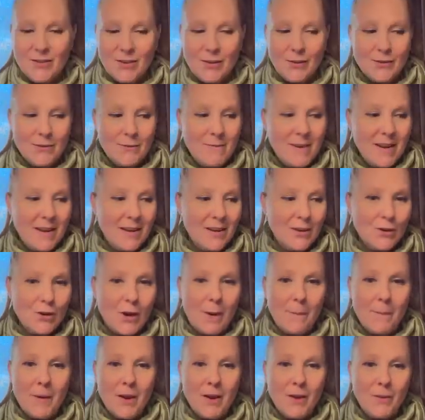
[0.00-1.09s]
also making a
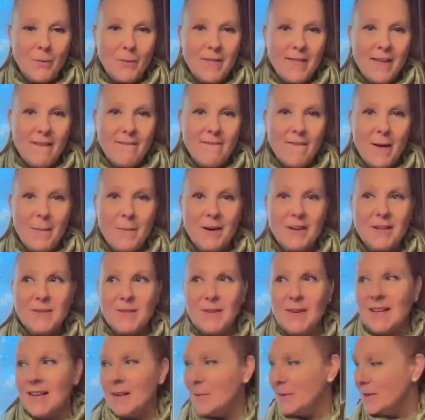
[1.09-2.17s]
shop model with that fabric, so
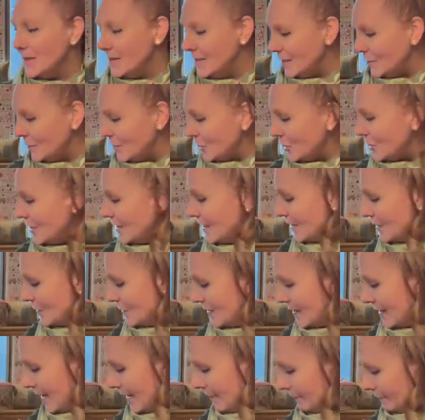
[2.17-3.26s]
I can't wait to see what she does with
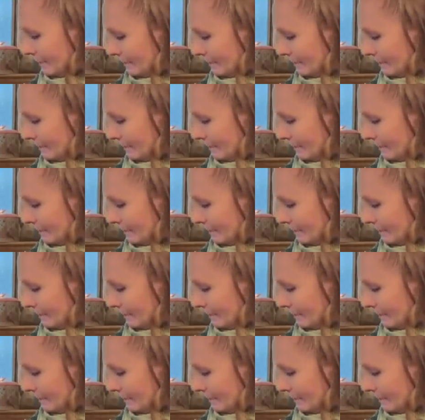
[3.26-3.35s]
that.